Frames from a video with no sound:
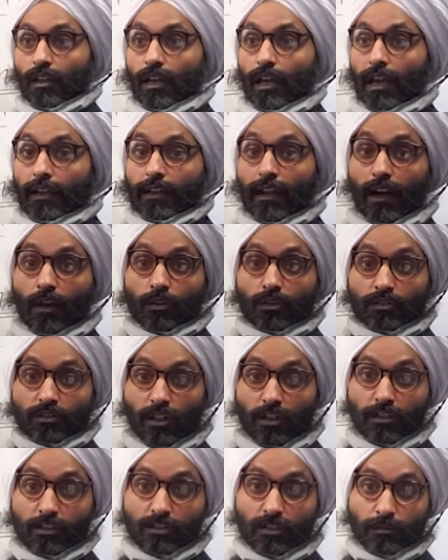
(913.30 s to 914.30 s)
And now it
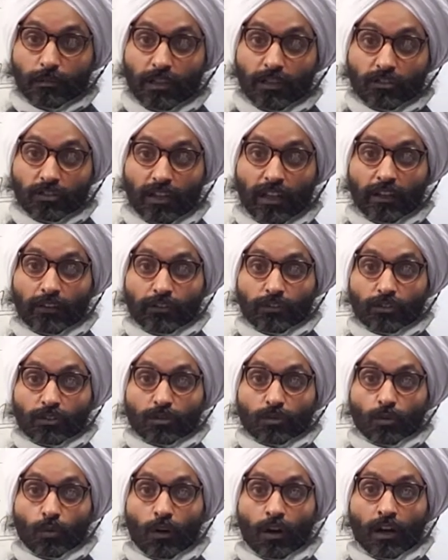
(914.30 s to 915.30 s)
starts to make sense
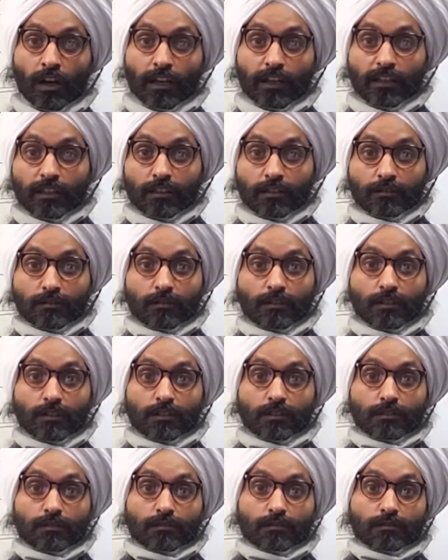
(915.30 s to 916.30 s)
why
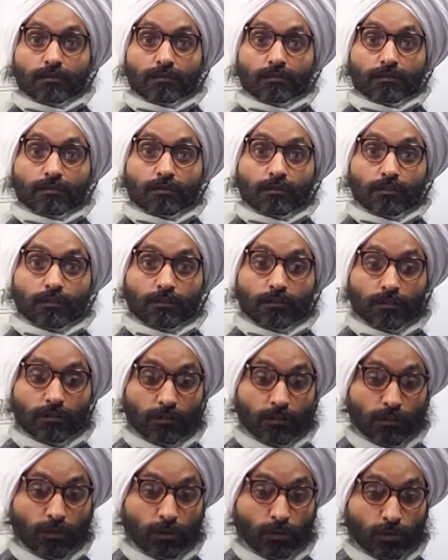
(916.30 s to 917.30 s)

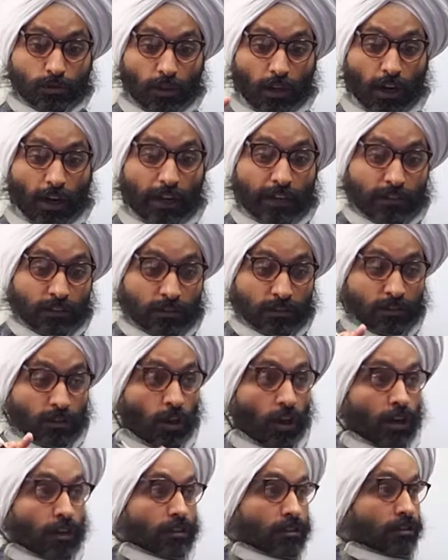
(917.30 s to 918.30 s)
you tried to
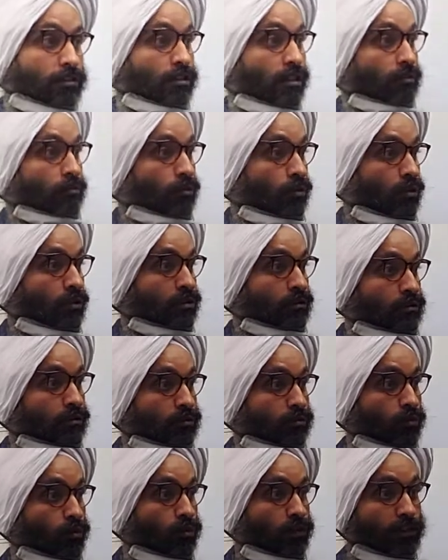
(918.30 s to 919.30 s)
talk to someone
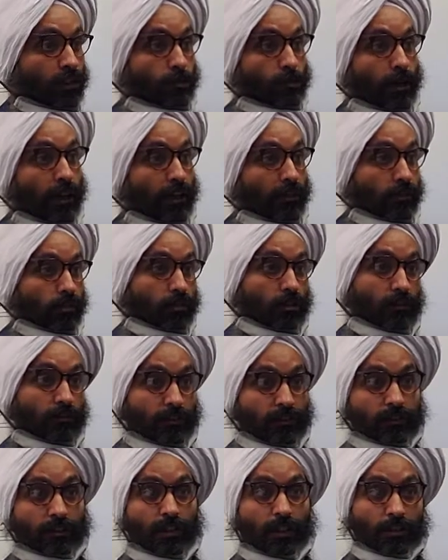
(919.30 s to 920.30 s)
with the best of
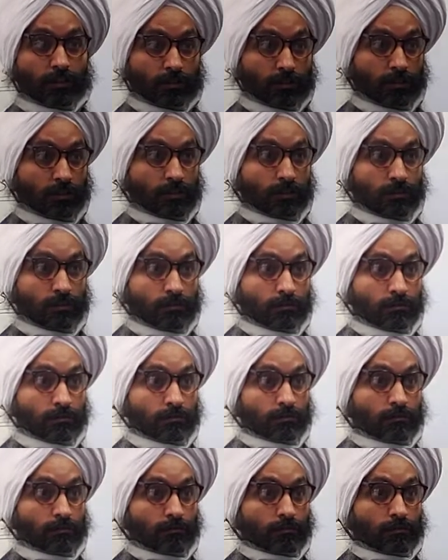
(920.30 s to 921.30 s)
intention,
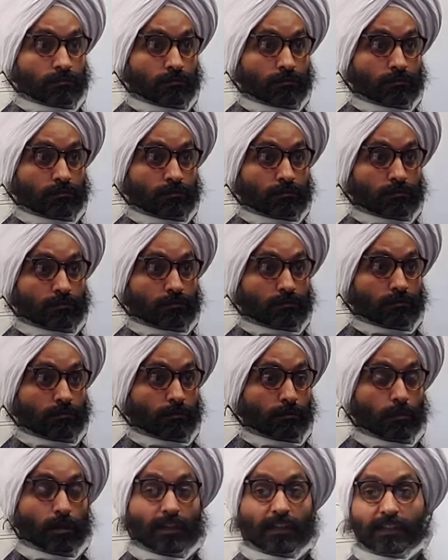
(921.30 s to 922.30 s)

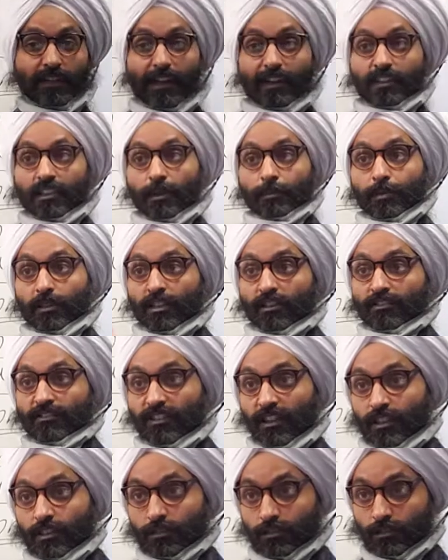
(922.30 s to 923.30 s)
but it ended up in a
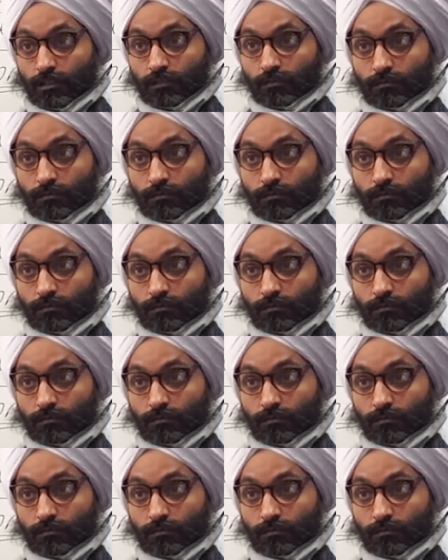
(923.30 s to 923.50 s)
fight.